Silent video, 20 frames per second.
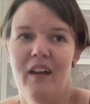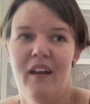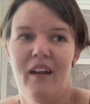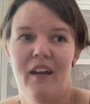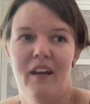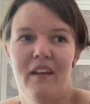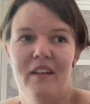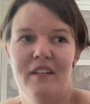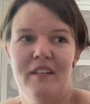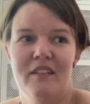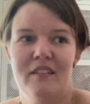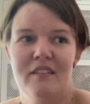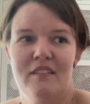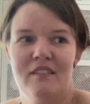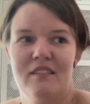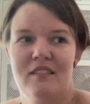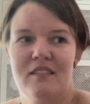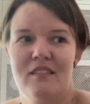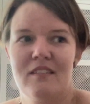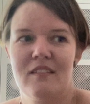And
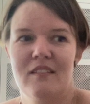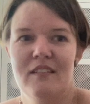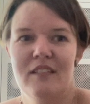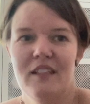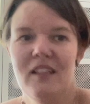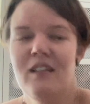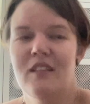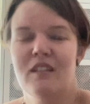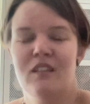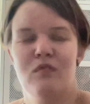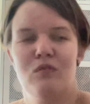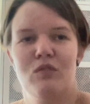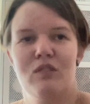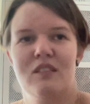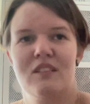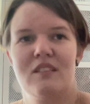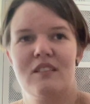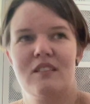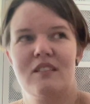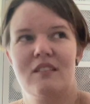yeah, it
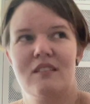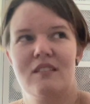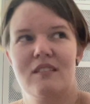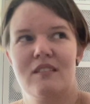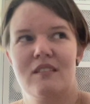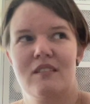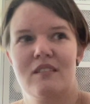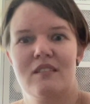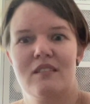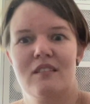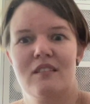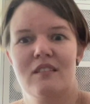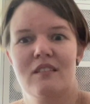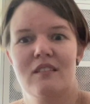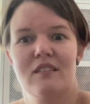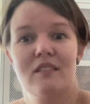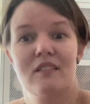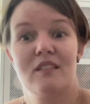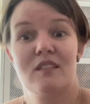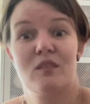was
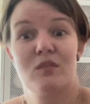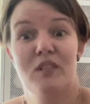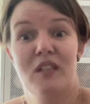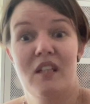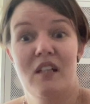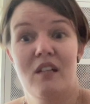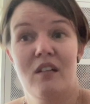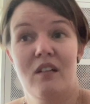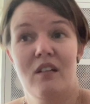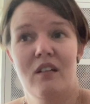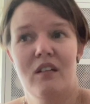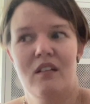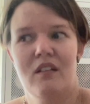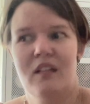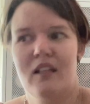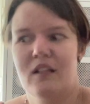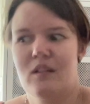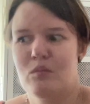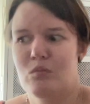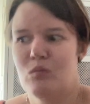really hot,
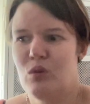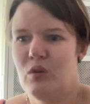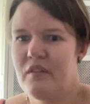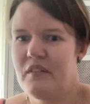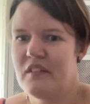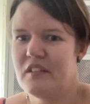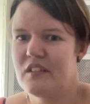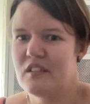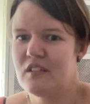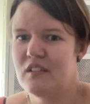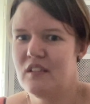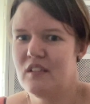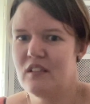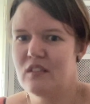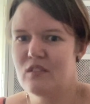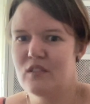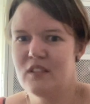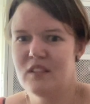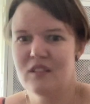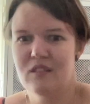like more than 30
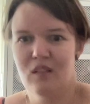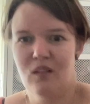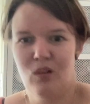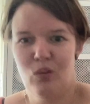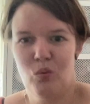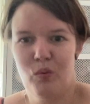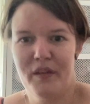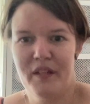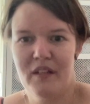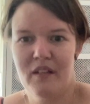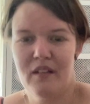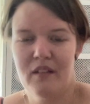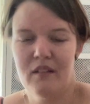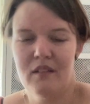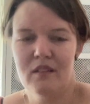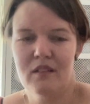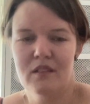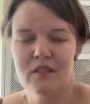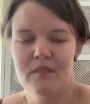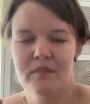degrees all
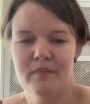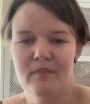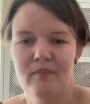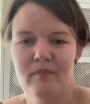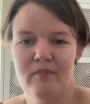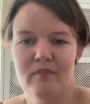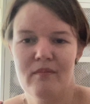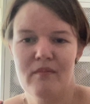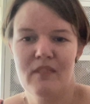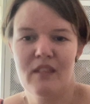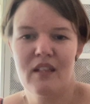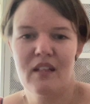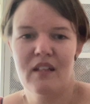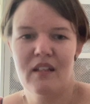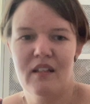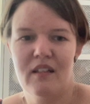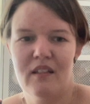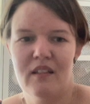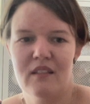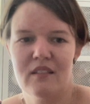weekend,
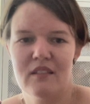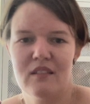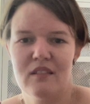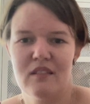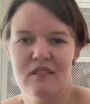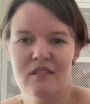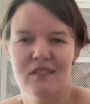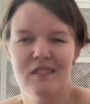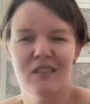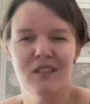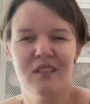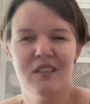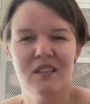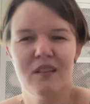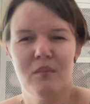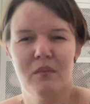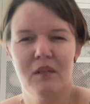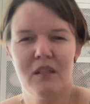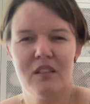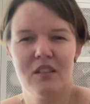and not that
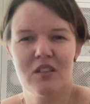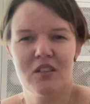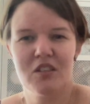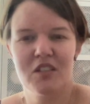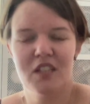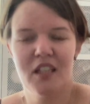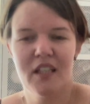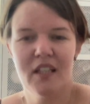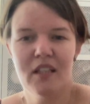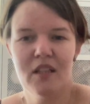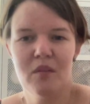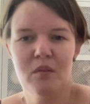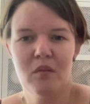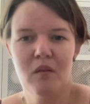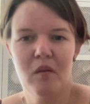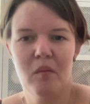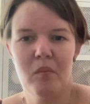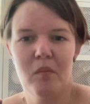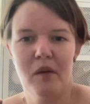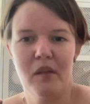much shade,
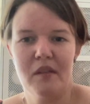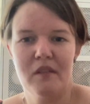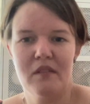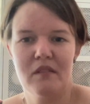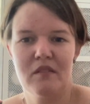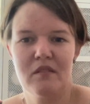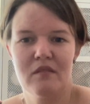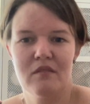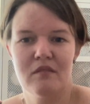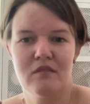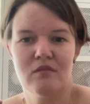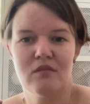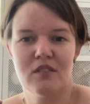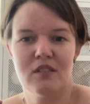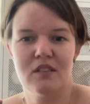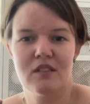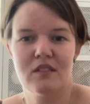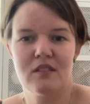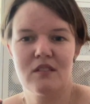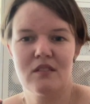but it
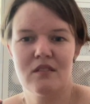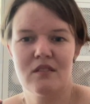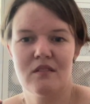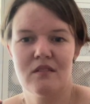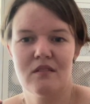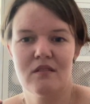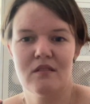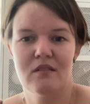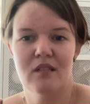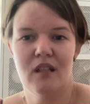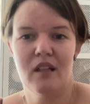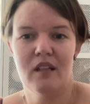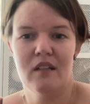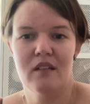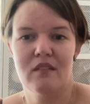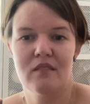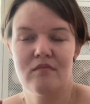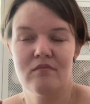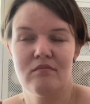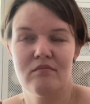was
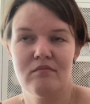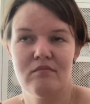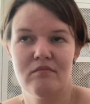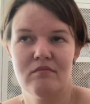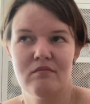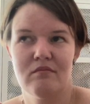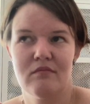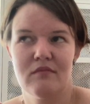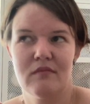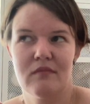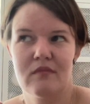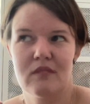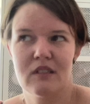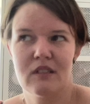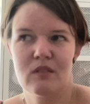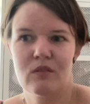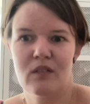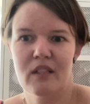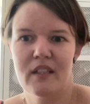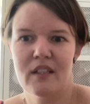like
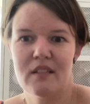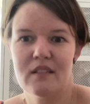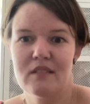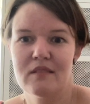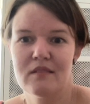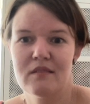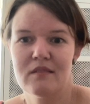so great